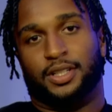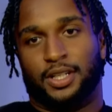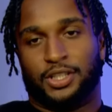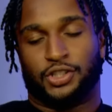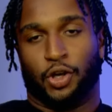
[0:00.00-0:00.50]

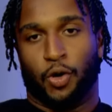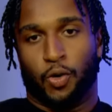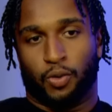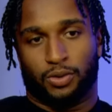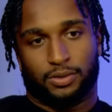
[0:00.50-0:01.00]

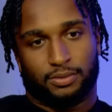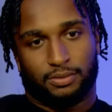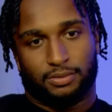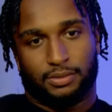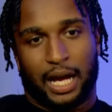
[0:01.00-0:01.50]
So
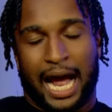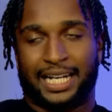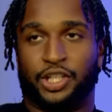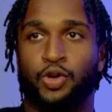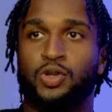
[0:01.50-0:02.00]

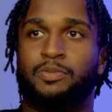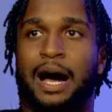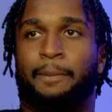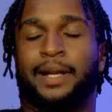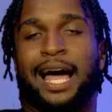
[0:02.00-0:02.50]
I'd use my
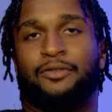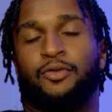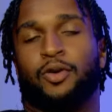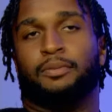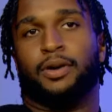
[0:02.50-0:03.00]

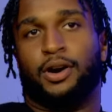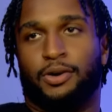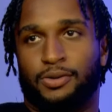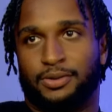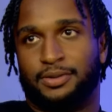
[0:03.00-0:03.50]
platform,
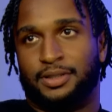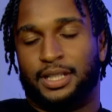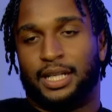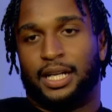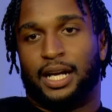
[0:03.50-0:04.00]
bro.
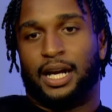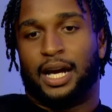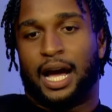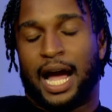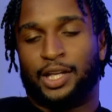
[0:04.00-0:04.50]

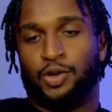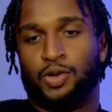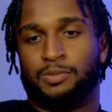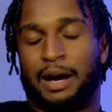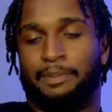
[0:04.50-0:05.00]
I
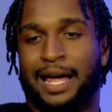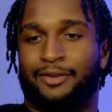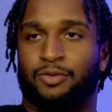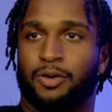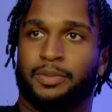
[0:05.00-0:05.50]
use my
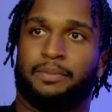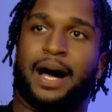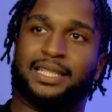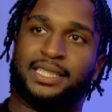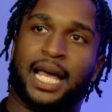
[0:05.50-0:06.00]
platform and
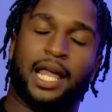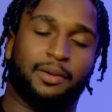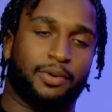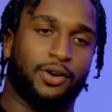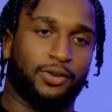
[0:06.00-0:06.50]
my
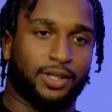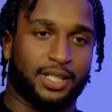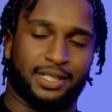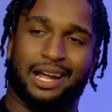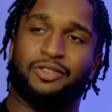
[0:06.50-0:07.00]
talent, bro,
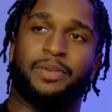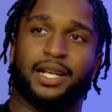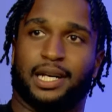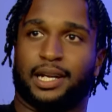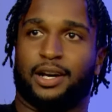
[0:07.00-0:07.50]
because everybody
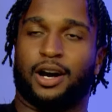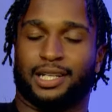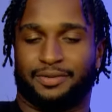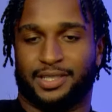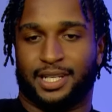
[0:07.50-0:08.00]
got a
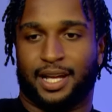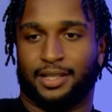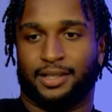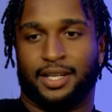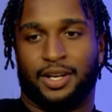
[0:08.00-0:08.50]
God-given
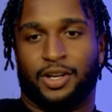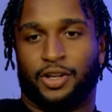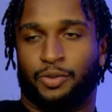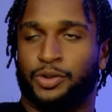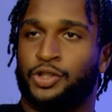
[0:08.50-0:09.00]
talent.
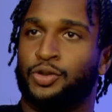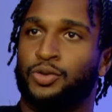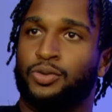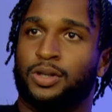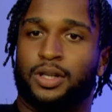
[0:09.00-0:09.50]
Mm-hmm. With you,